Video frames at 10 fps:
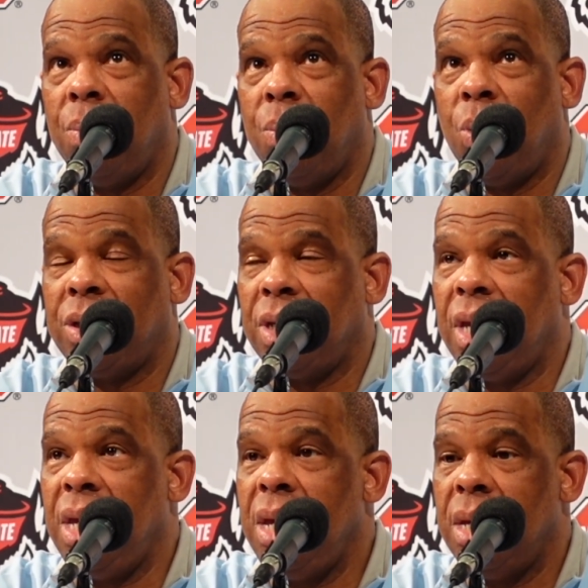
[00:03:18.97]
what the
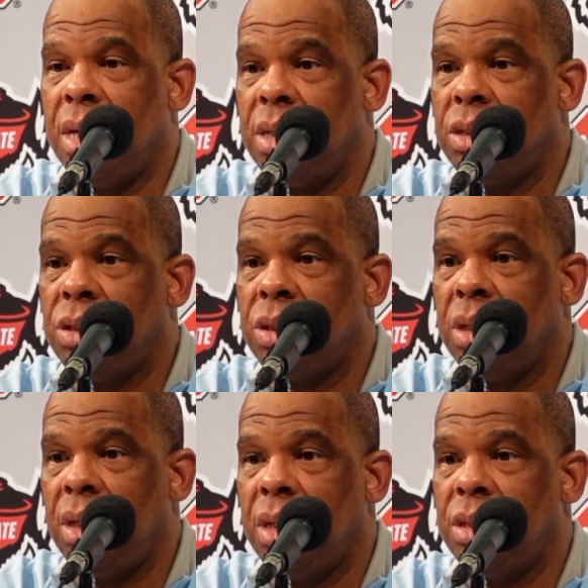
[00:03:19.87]
key
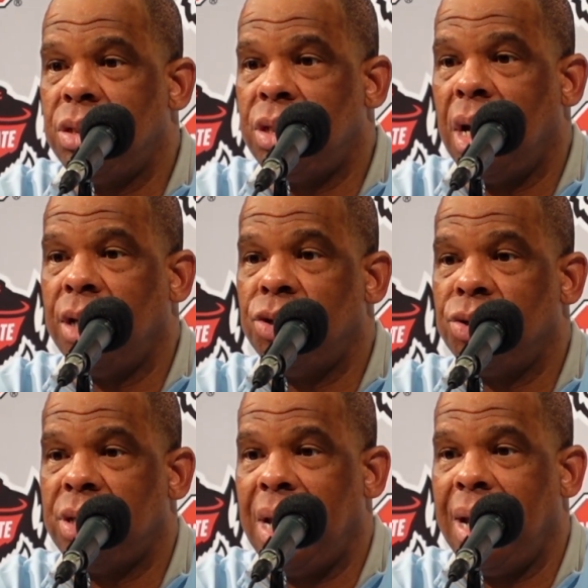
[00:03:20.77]
is is to
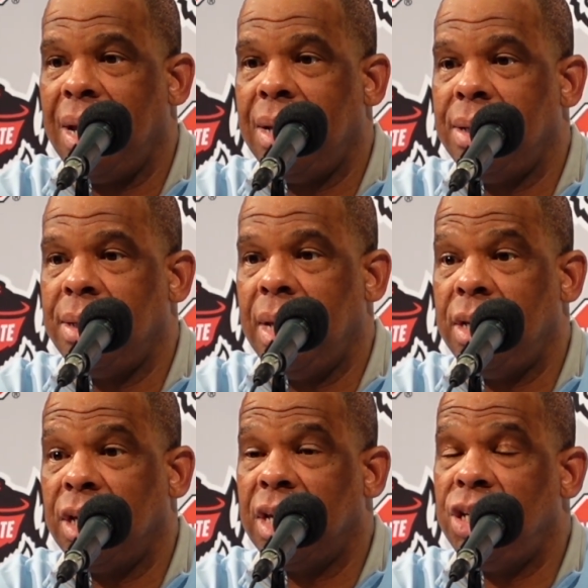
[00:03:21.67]
understand
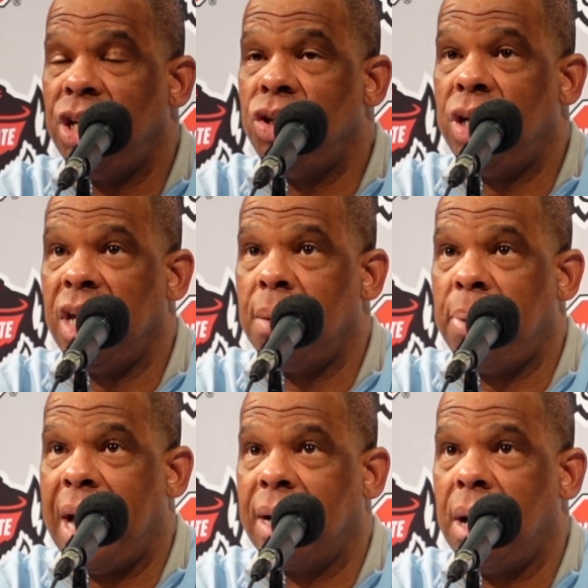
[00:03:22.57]
and to continue to get
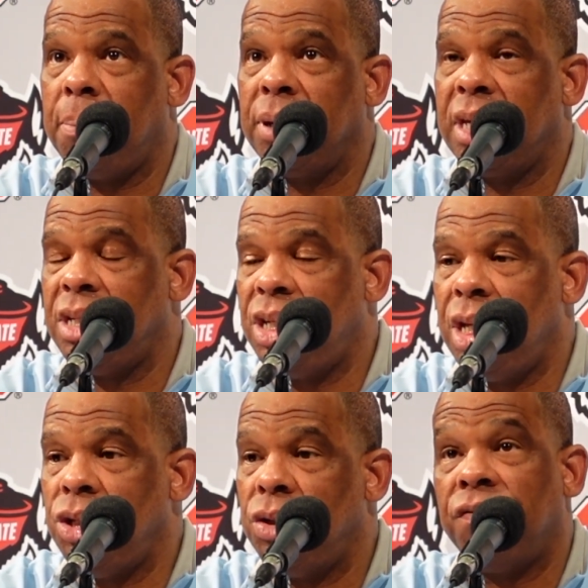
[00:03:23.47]
back up and
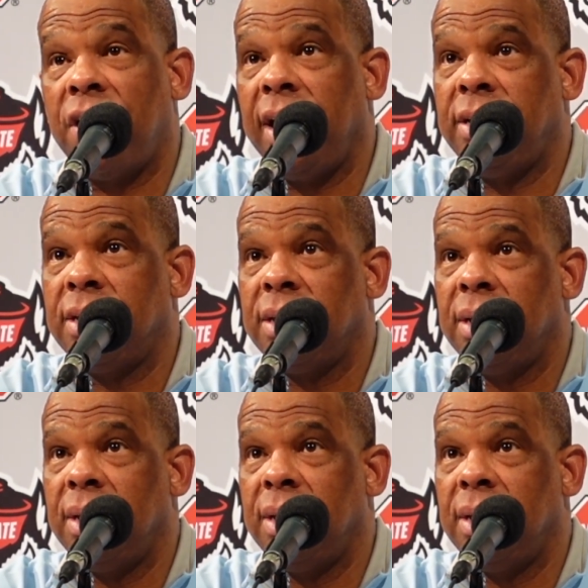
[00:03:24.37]
continue to fight.